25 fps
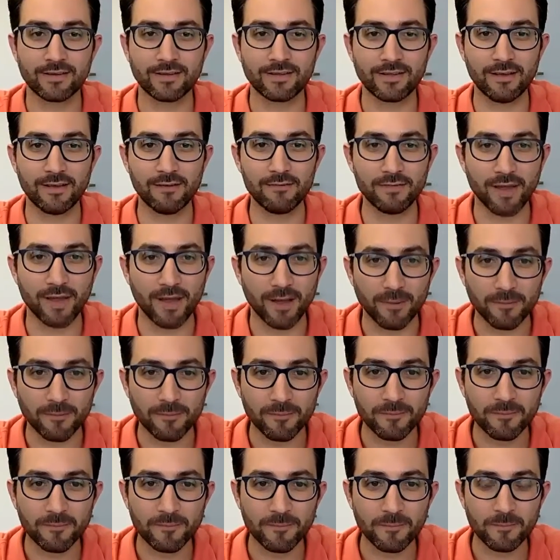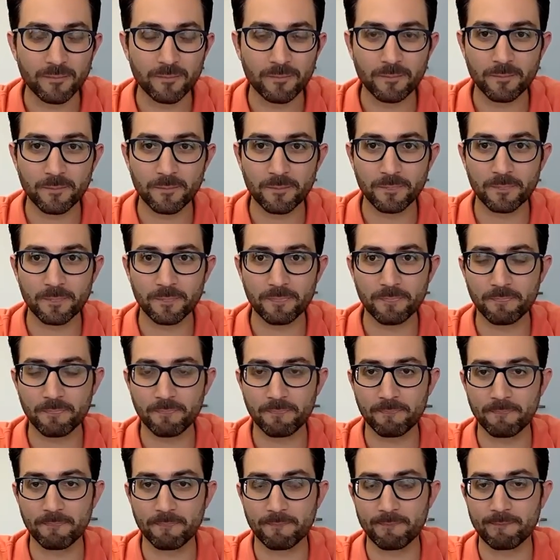Yeah. So in there, there's going to
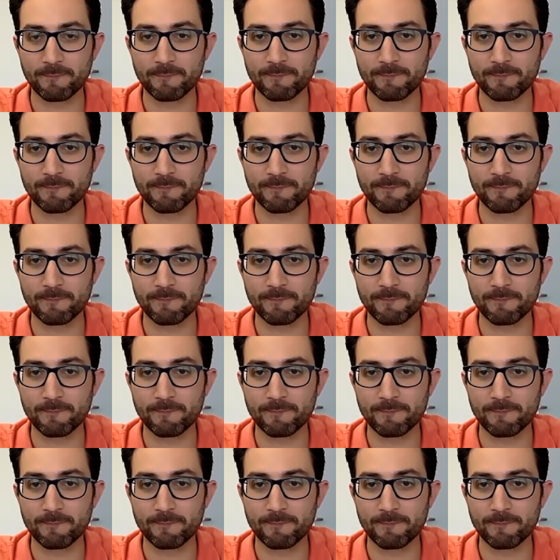be, you